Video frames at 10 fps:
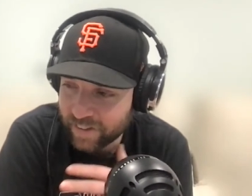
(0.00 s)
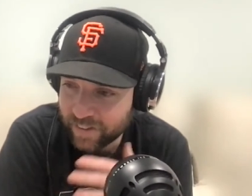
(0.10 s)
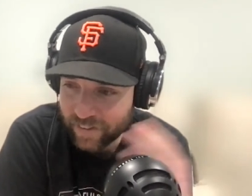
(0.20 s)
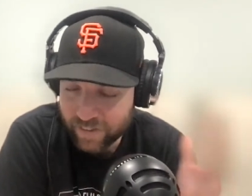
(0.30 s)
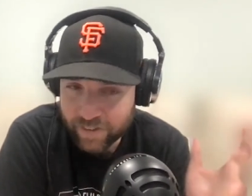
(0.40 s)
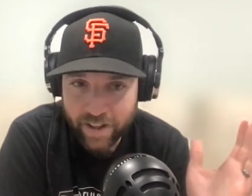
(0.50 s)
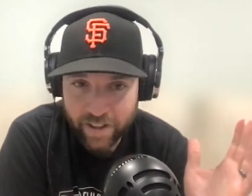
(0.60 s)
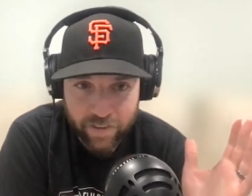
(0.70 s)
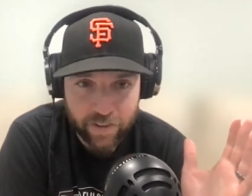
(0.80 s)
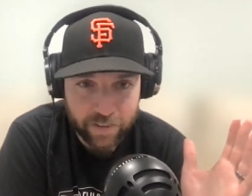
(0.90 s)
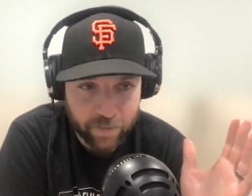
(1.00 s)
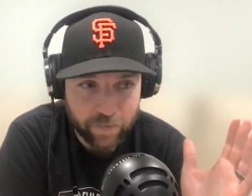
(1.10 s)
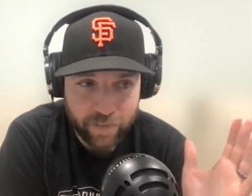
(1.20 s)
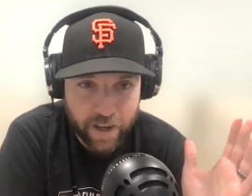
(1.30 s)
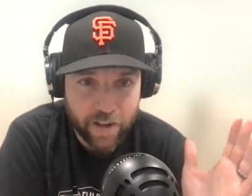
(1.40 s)
Uh, uh, you got your, uh, your
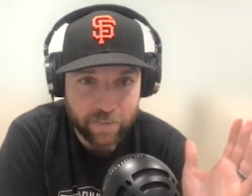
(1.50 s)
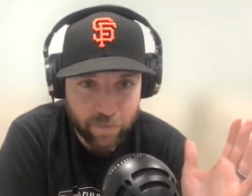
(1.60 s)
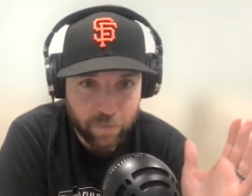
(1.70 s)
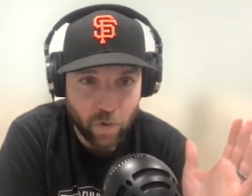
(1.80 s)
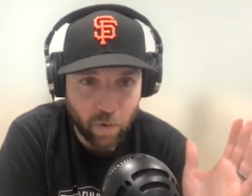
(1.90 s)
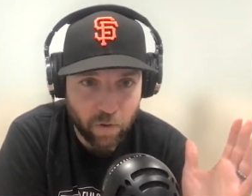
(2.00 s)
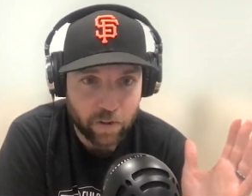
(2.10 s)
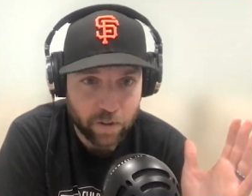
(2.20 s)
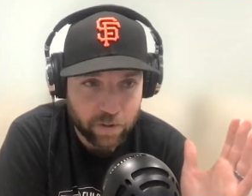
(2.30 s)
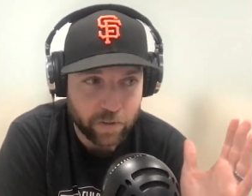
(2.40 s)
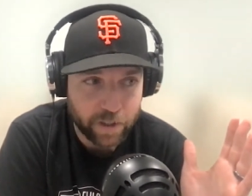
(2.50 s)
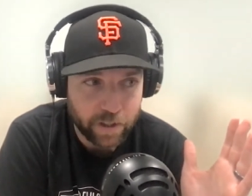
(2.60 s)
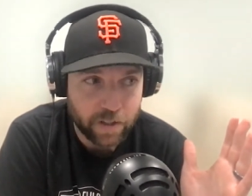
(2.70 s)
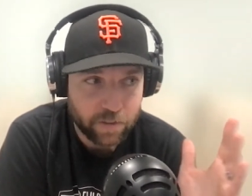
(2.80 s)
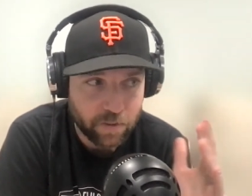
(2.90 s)
five, four,
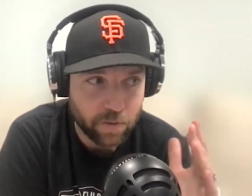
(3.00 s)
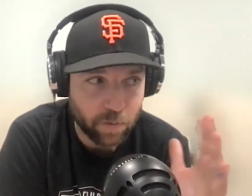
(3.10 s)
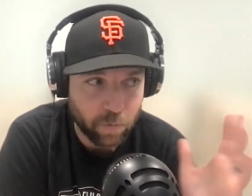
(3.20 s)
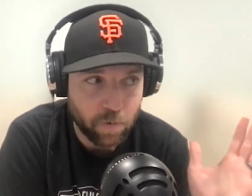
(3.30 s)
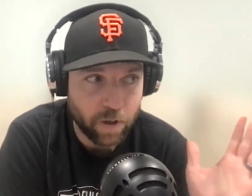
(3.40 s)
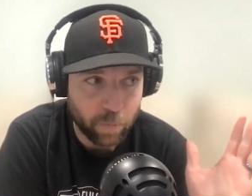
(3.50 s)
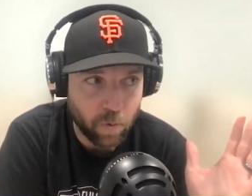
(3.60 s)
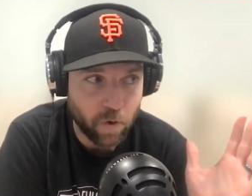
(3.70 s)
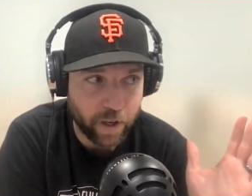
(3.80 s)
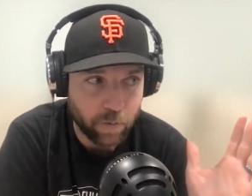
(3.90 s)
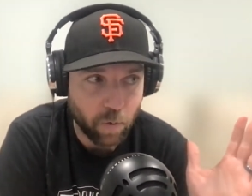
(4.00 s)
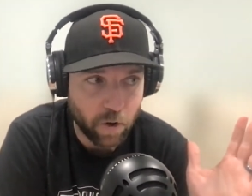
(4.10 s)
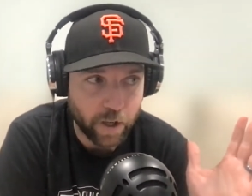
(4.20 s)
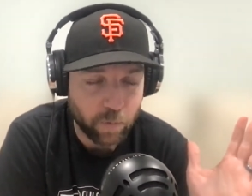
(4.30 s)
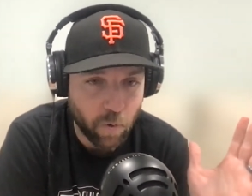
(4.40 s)
three, two, one. Warning,
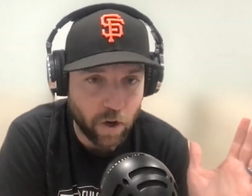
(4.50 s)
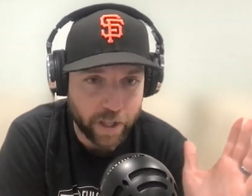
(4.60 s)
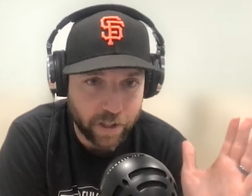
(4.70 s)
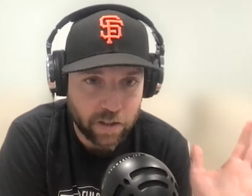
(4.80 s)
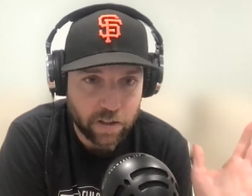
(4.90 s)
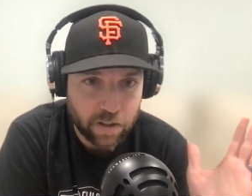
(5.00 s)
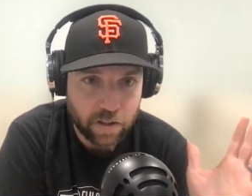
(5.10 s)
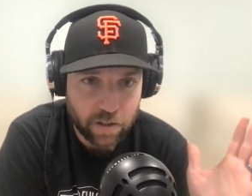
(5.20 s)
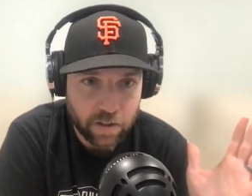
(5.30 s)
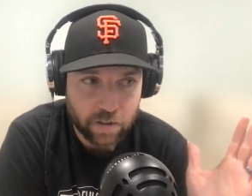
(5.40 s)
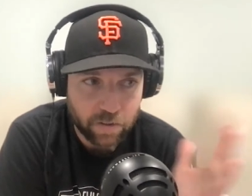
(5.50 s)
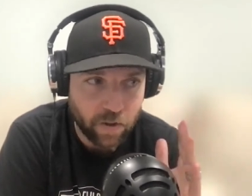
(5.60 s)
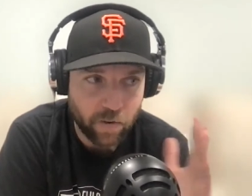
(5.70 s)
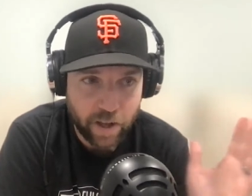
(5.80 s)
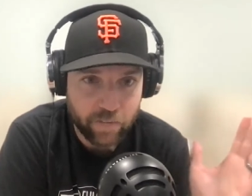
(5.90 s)
warning, warning.
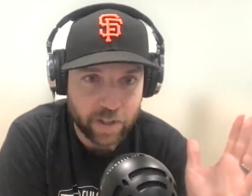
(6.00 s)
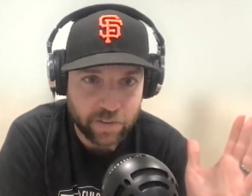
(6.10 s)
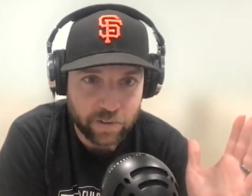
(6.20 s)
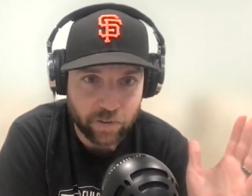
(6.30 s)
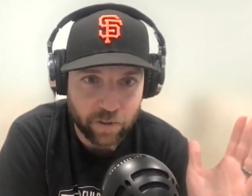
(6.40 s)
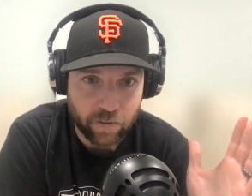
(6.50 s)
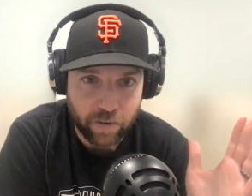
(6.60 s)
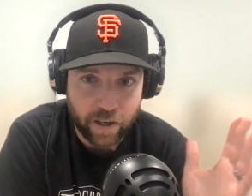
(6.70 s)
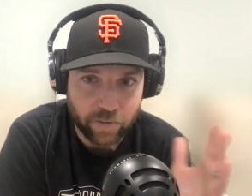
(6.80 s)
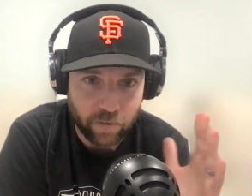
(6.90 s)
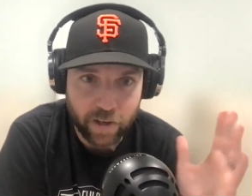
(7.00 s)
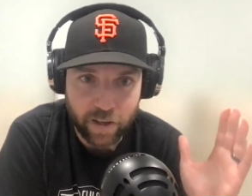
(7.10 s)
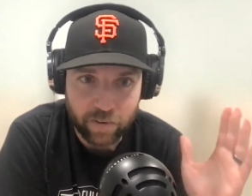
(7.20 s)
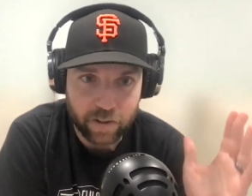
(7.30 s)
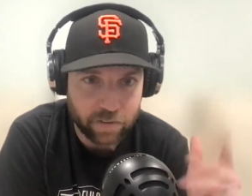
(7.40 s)
Don't have any children around. Don't
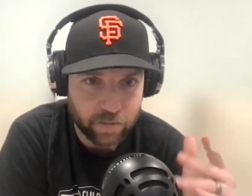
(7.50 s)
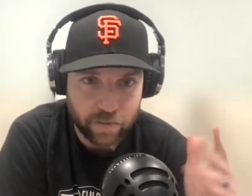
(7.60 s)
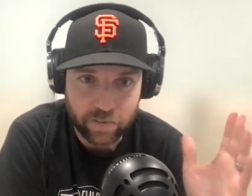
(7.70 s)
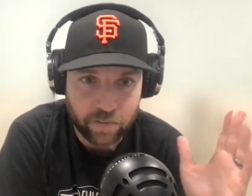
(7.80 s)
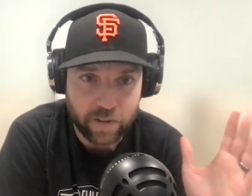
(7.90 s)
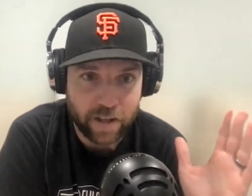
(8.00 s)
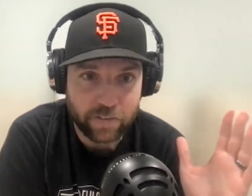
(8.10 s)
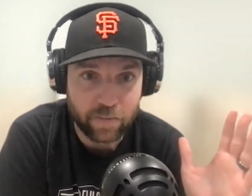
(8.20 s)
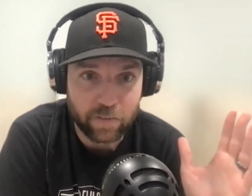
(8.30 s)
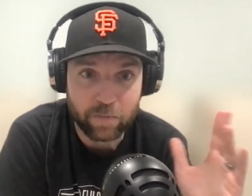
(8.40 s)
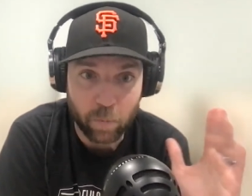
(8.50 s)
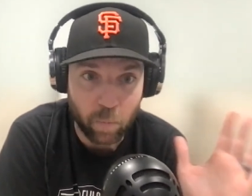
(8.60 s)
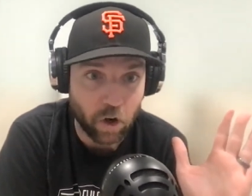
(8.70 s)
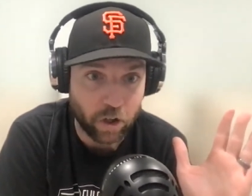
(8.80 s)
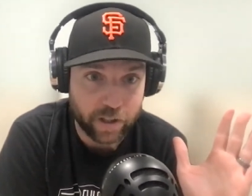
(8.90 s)
have any. This is not something for
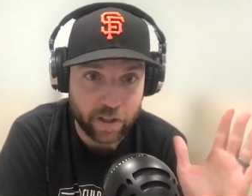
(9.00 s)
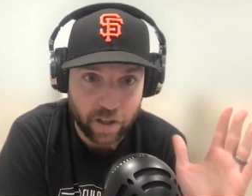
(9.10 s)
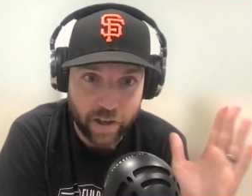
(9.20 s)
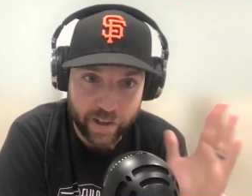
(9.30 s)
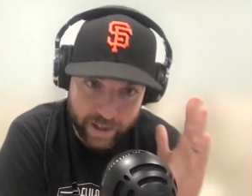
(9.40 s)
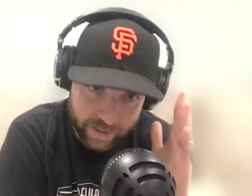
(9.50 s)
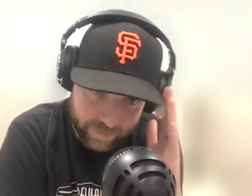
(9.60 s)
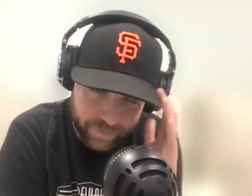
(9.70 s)
work, okay?